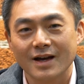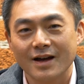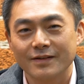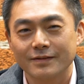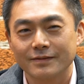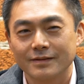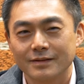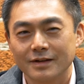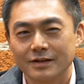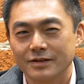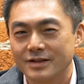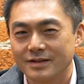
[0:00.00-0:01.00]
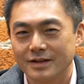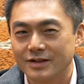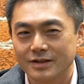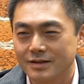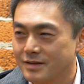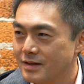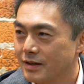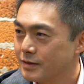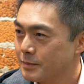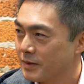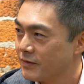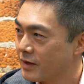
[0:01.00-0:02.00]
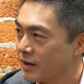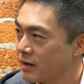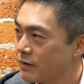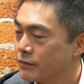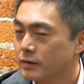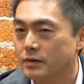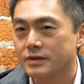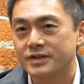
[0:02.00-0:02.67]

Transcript: That hallucination is not going to be very helpful.